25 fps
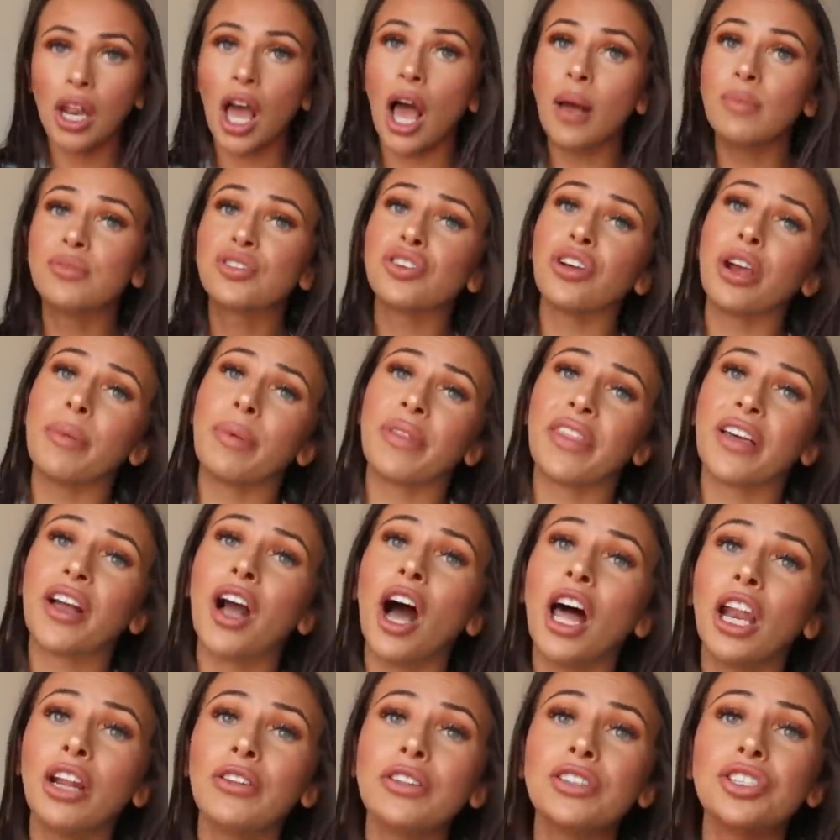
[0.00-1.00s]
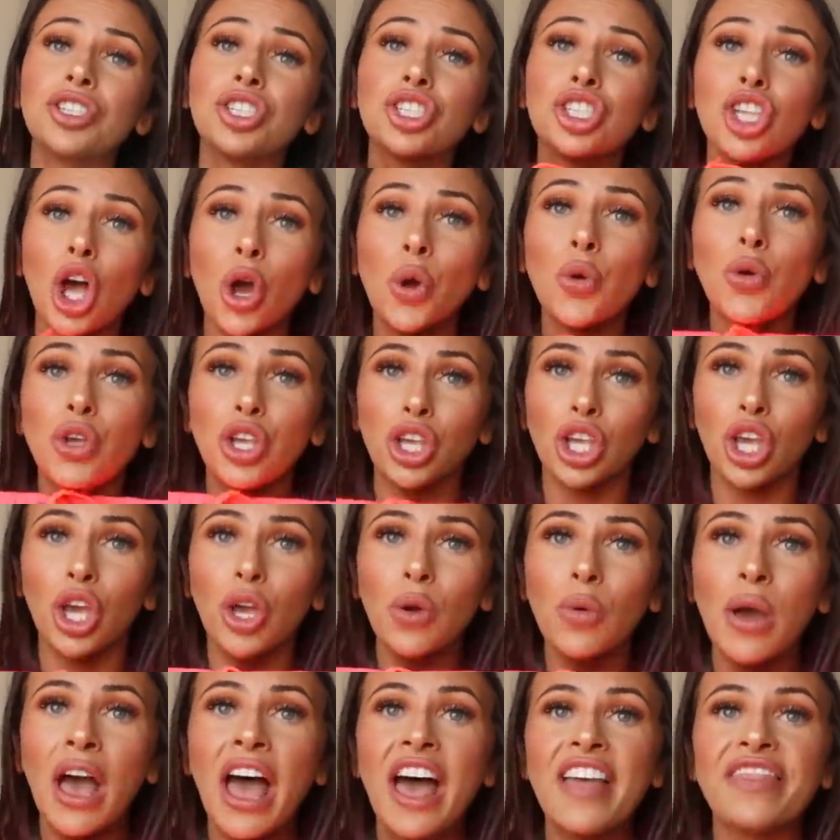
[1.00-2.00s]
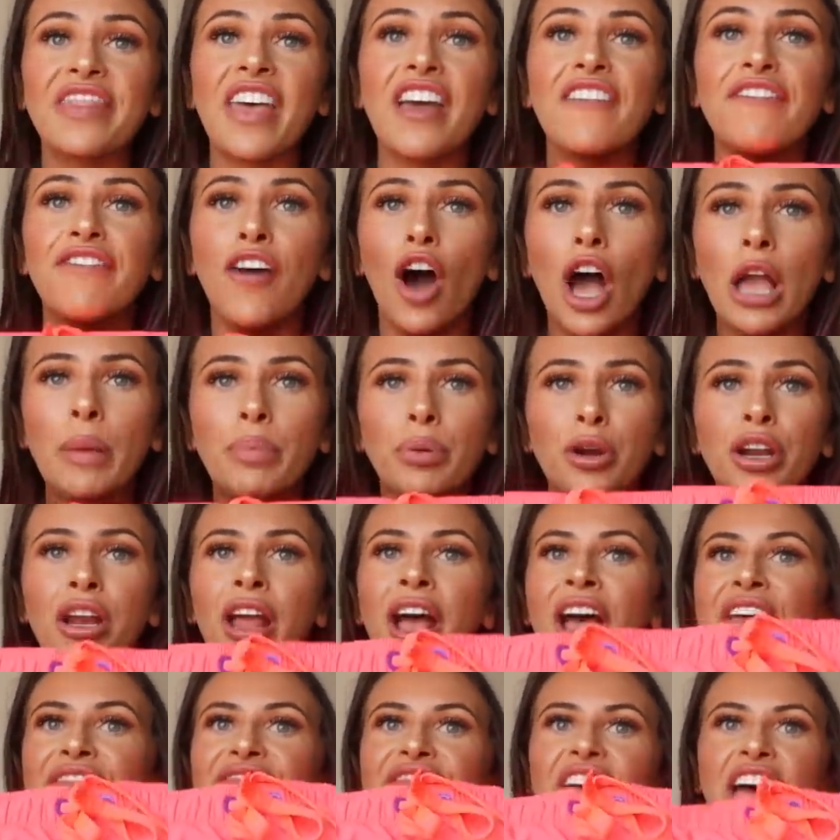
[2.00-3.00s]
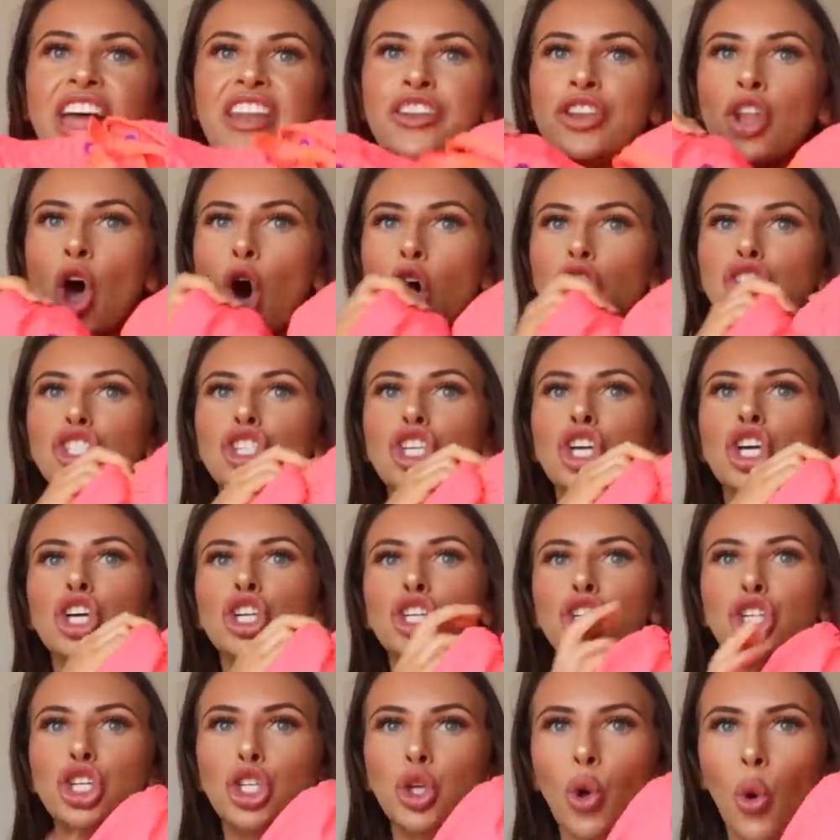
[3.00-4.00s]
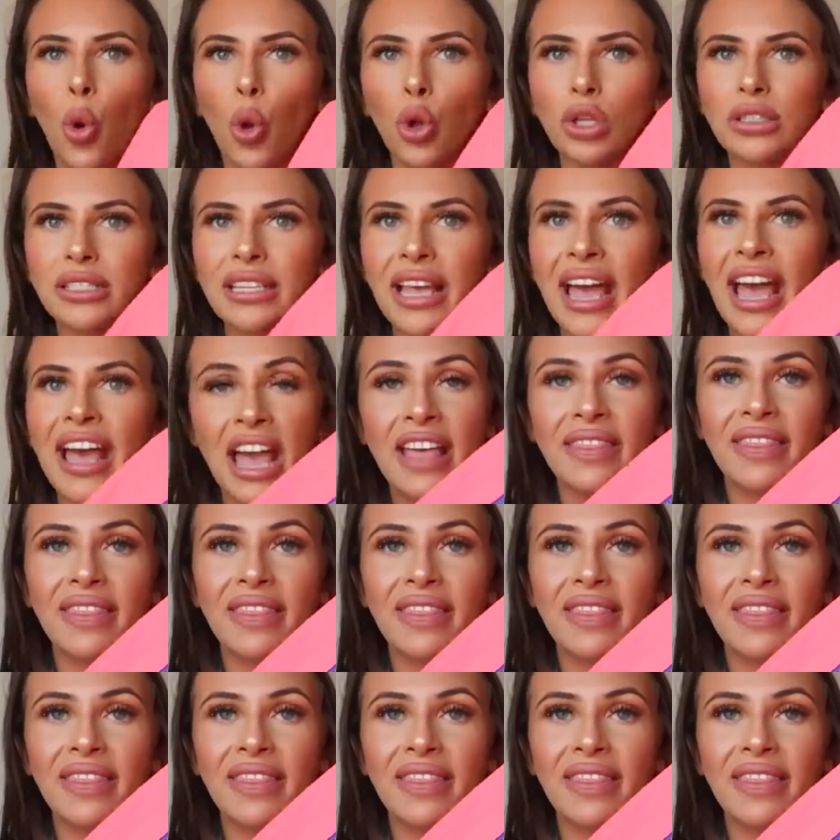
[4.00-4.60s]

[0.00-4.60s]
I'm sorry, but the colour is so cute. They're vibrant. They're not short.